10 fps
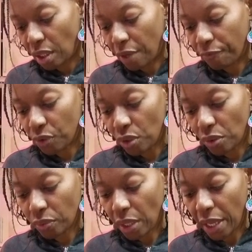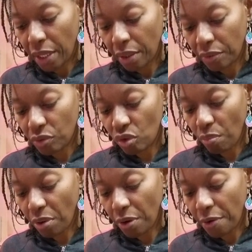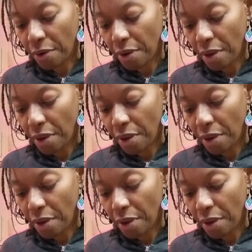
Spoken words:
If you don't like super